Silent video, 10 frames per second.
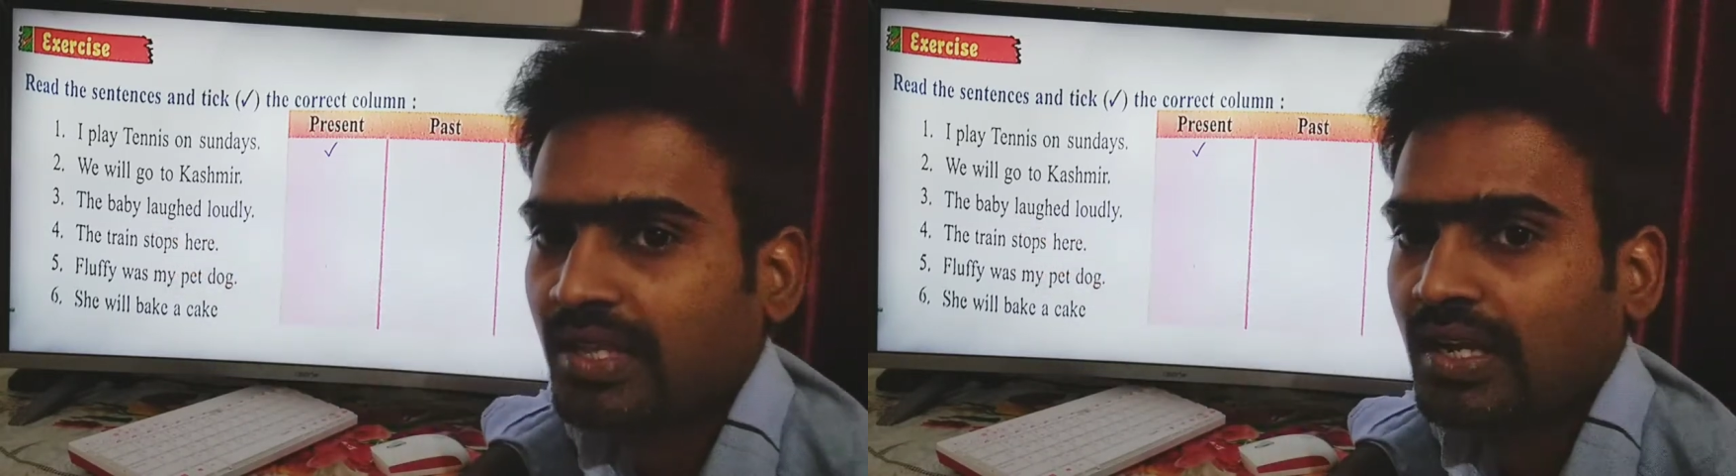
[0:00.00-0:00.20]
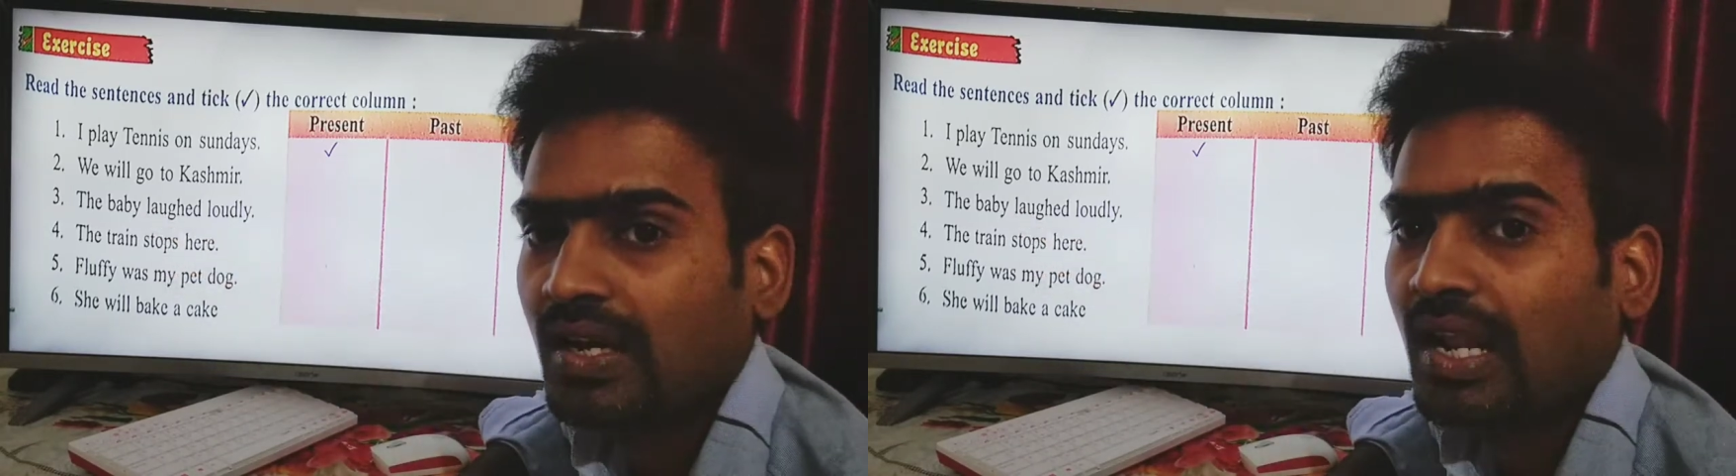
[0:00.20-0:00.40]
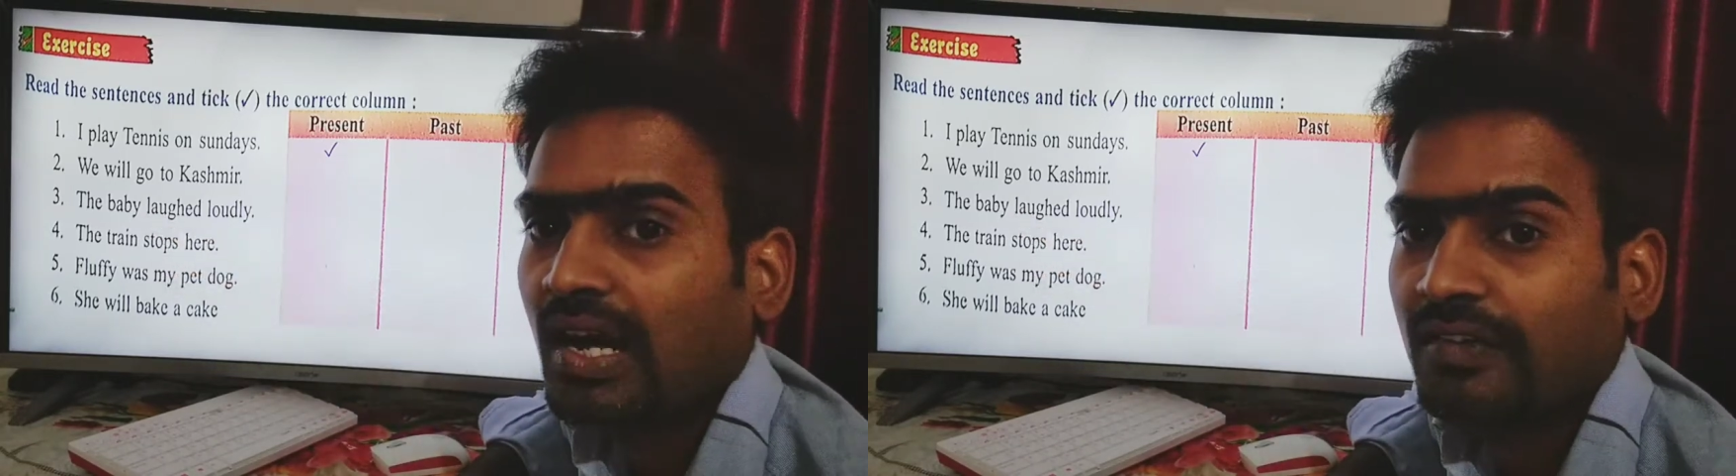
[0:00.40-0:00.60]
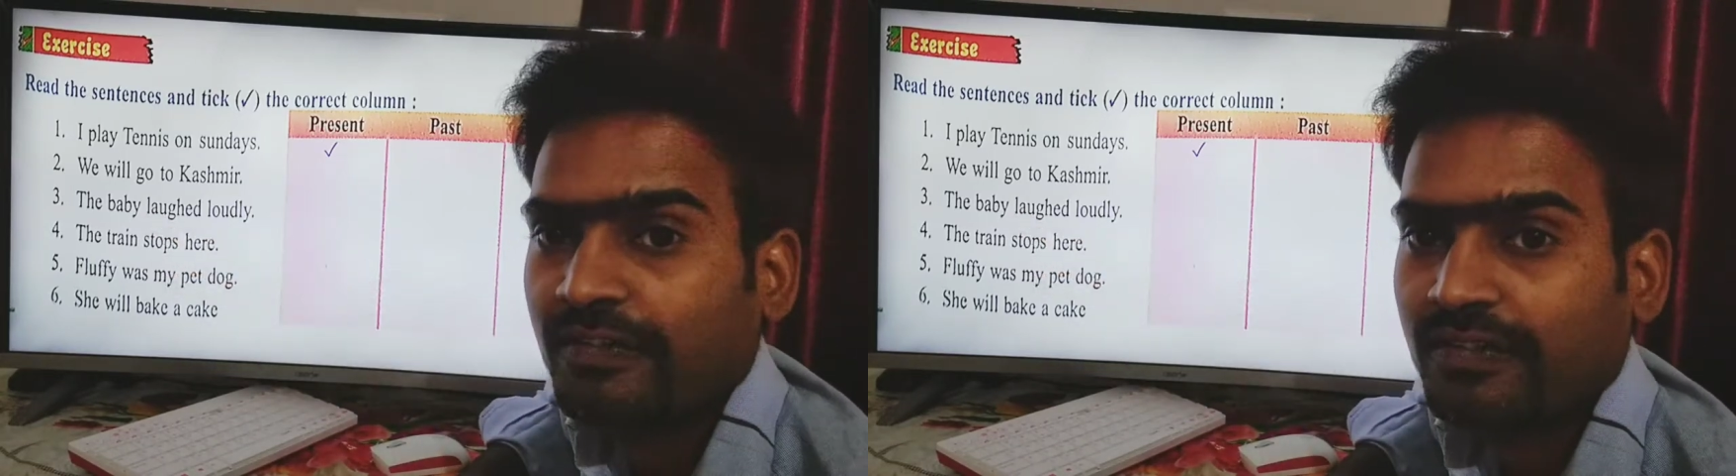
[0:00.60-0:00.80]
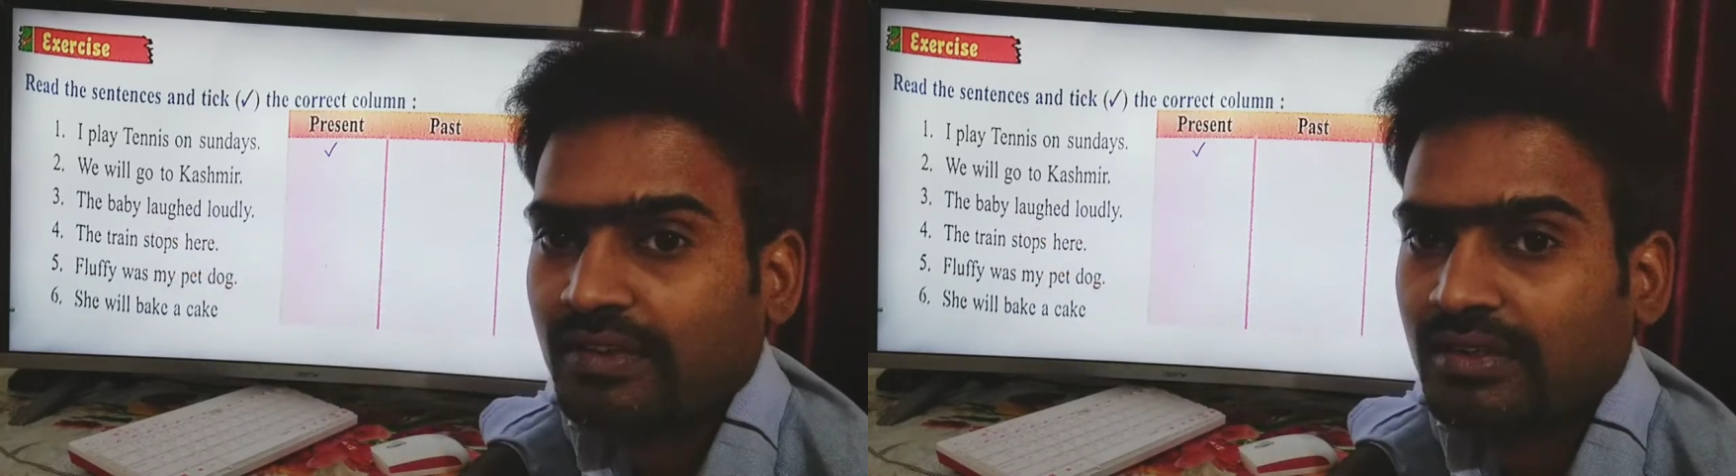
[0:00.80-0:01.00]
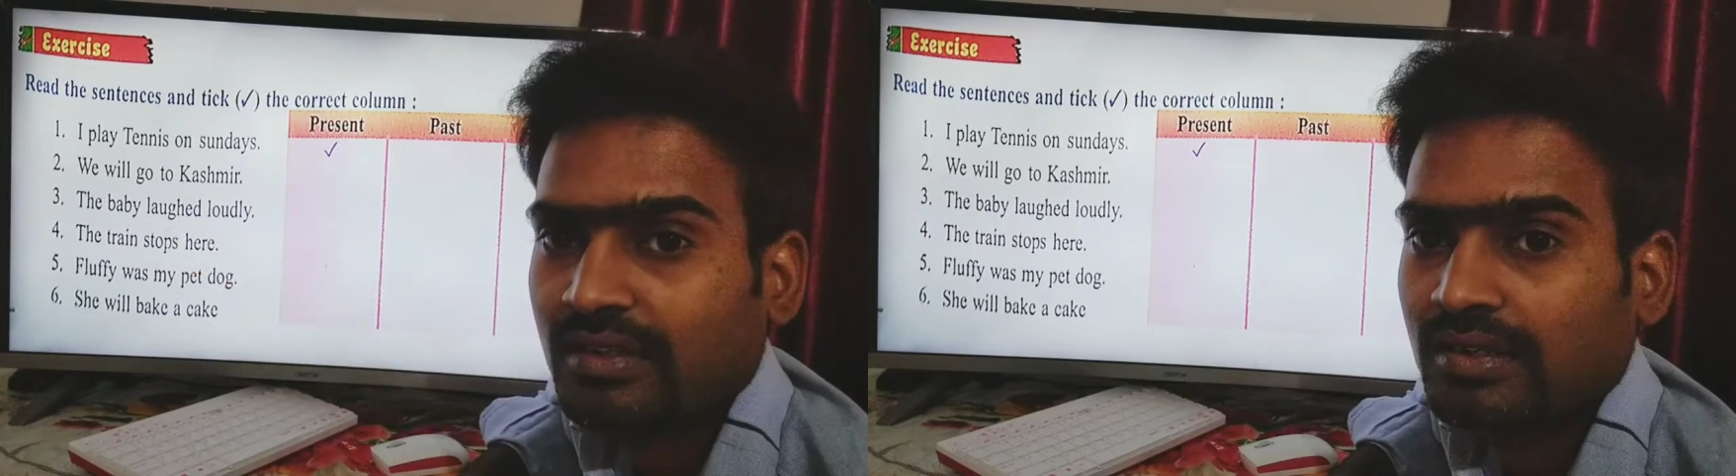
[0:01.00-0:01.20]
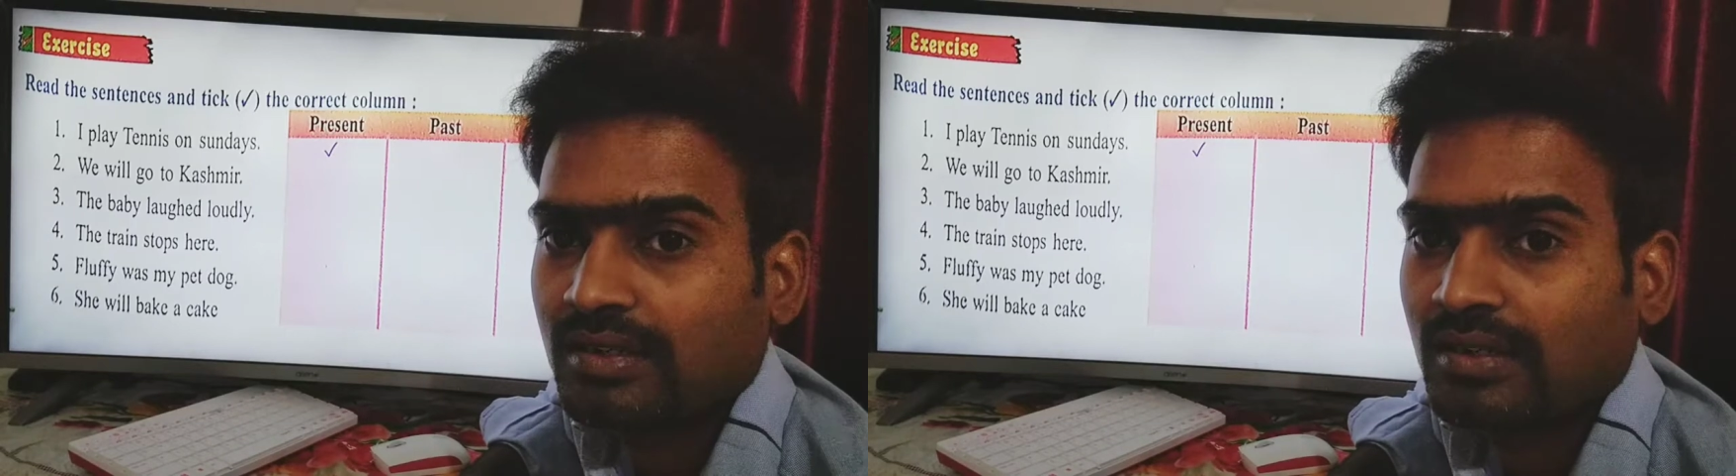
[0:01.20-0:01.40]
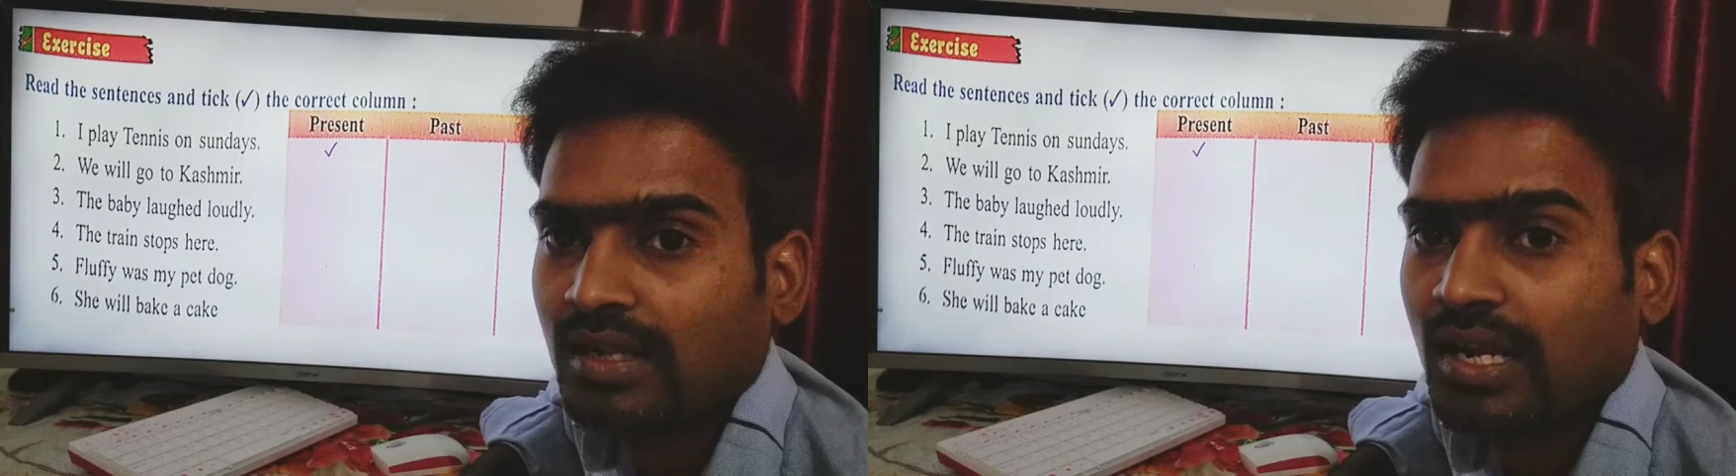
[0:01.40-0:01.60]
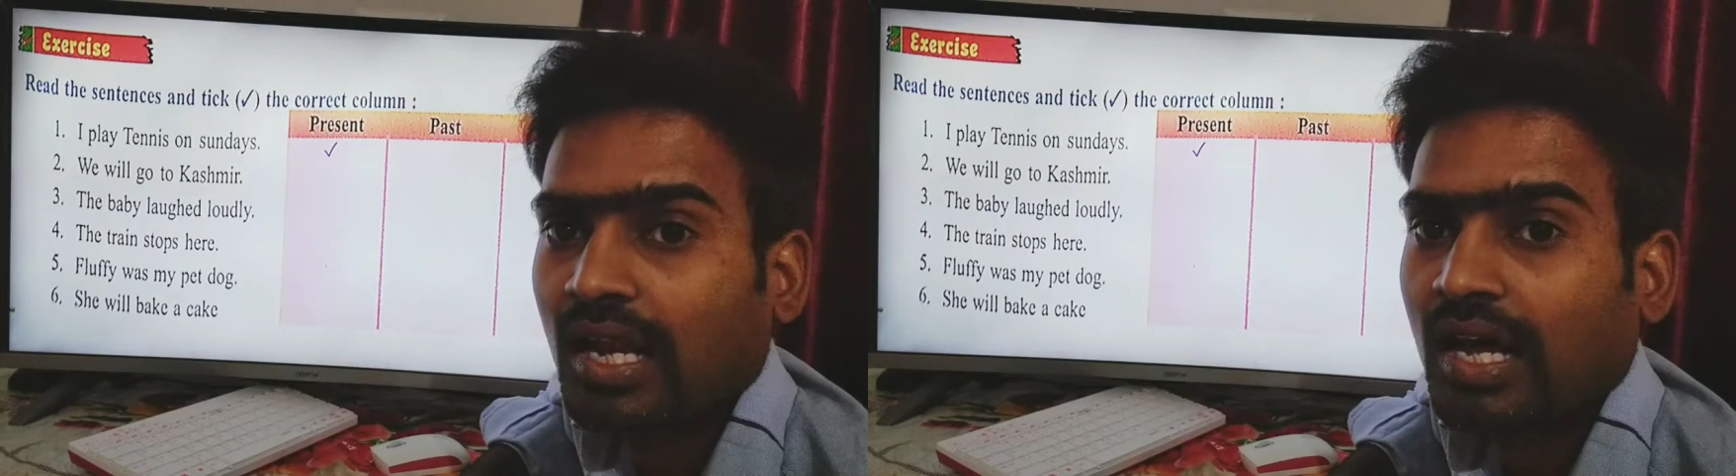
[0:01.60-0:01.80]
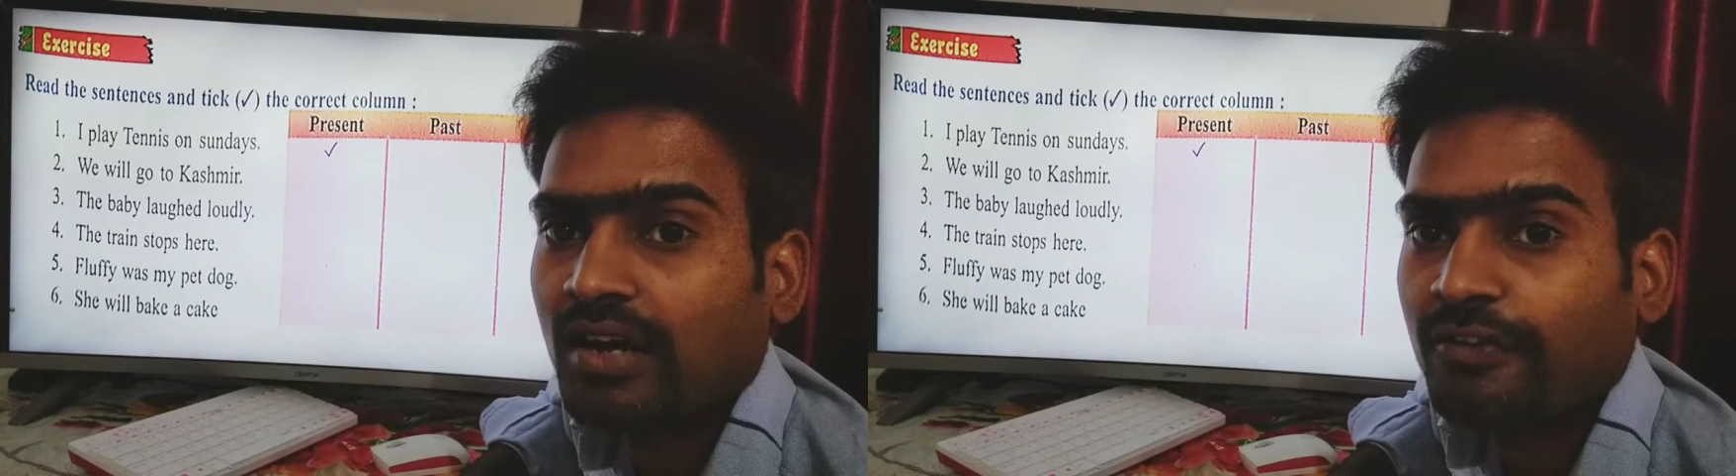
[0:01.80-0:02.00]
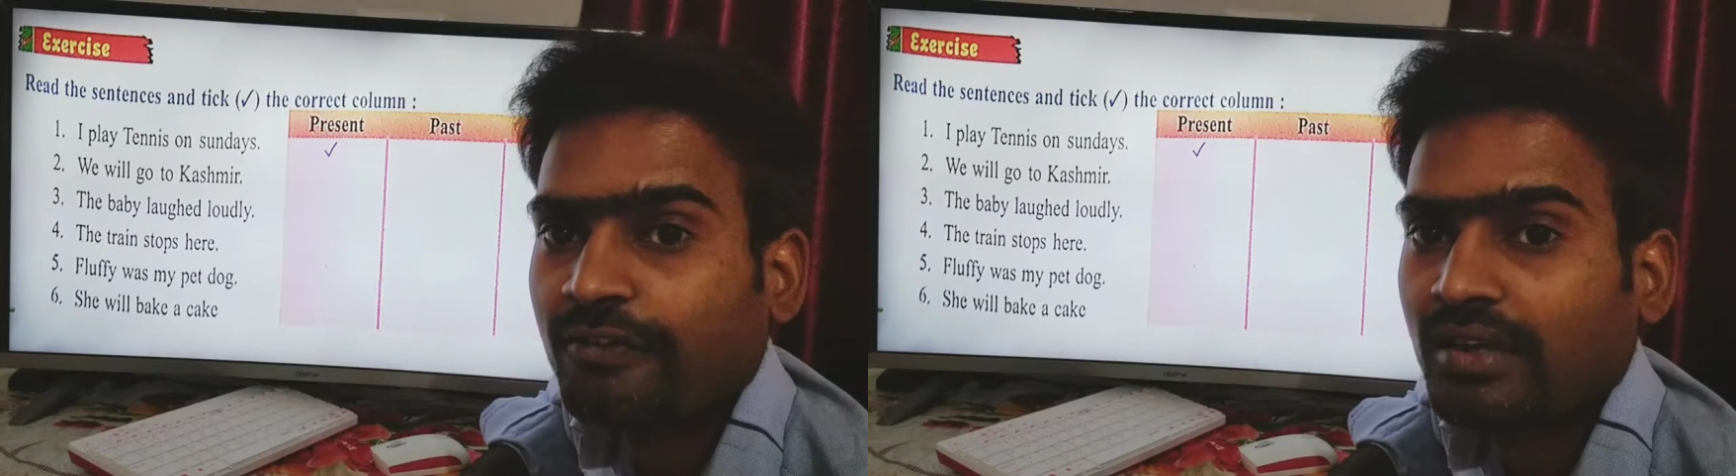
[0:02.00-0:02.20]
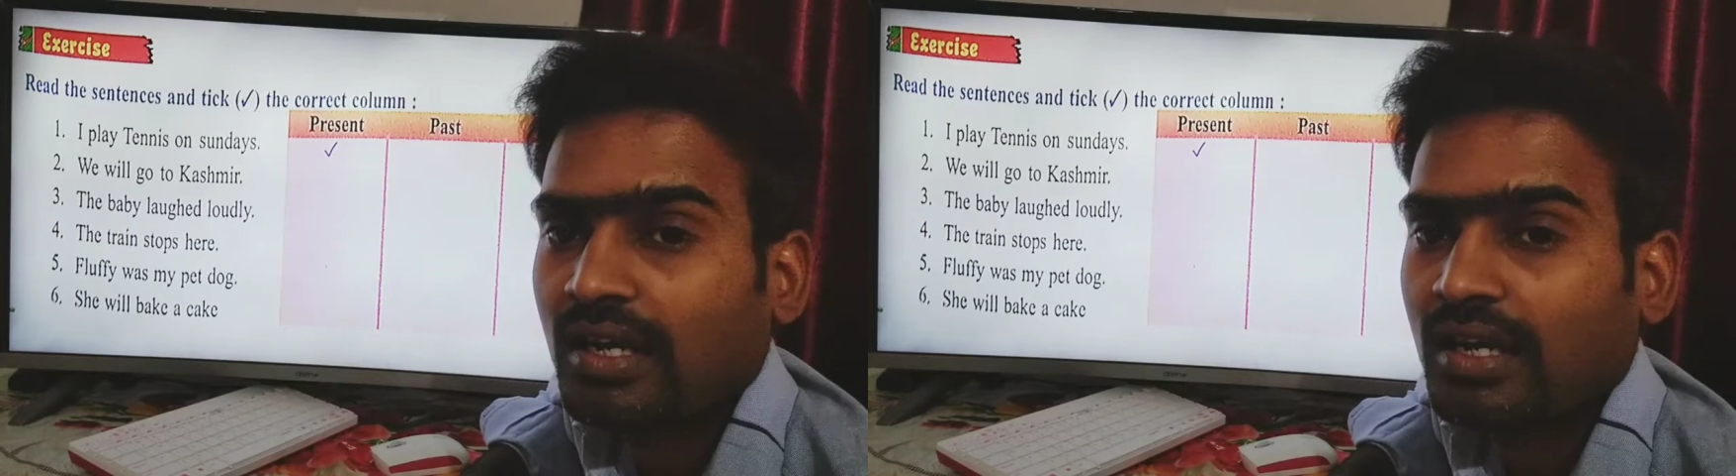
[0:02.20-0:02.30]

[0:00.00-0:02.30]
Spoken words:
Laugh. Laugh,